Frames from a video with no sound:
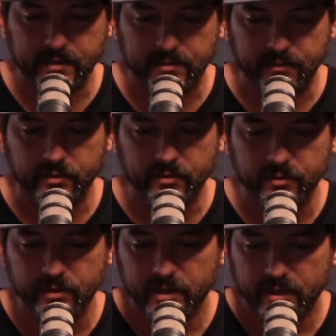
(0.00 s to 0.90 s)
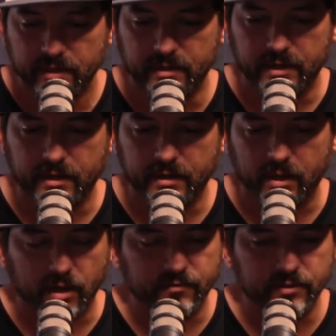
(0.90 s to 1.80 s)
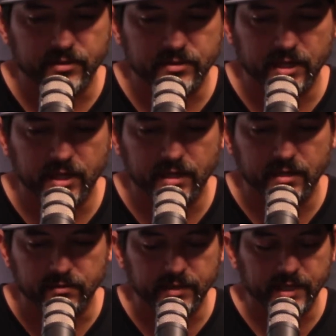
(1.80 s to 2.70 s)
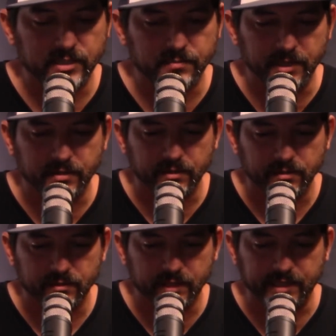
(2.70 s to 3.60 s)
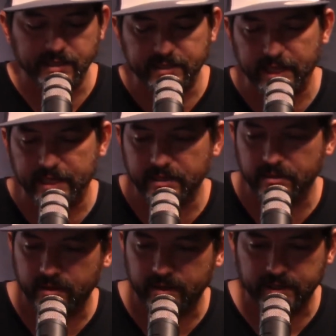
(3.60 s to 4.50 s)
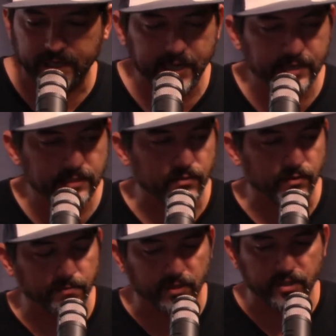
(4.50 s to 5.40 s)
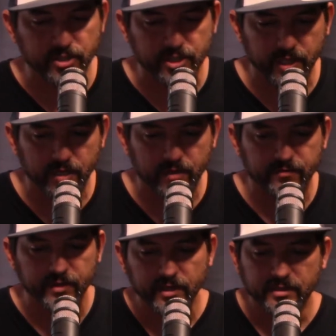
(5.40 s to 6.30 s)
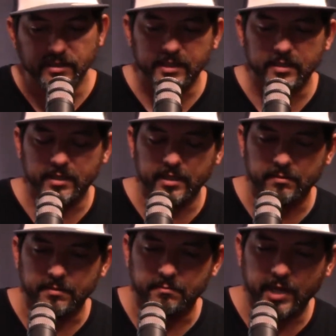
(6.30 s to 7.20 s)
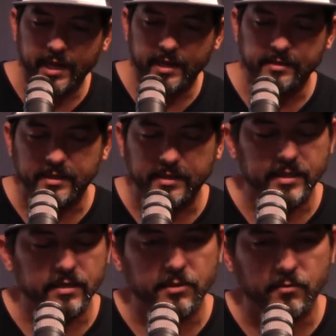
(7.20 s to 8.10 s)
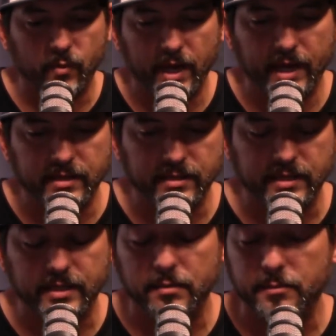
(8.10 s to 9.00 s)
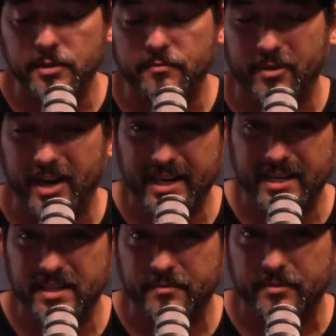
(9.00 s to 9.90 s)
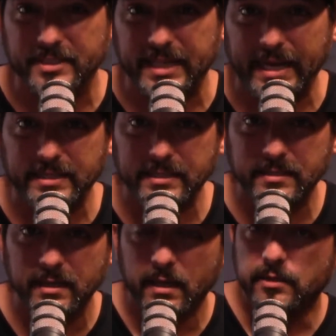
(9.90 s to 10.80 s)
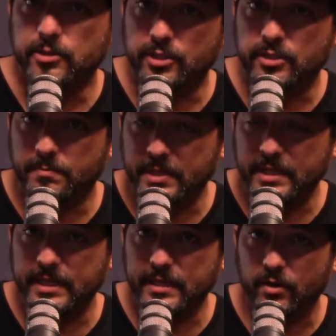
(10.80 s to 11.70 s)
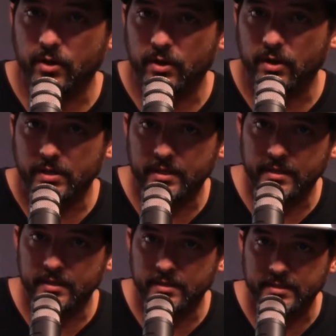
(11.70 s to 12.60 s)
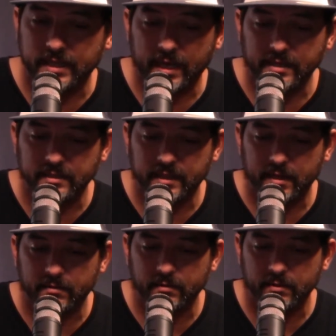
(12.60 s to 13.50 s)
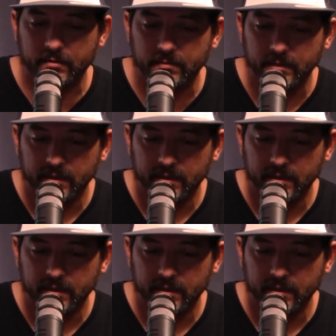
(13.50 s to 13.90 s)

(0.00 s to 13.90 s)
through their office, through that speaker that they set either on their desk or up on the shelf. You can get them in black, you can get them in white, you can get them in a variety of different sizes, just depending on the size of that room.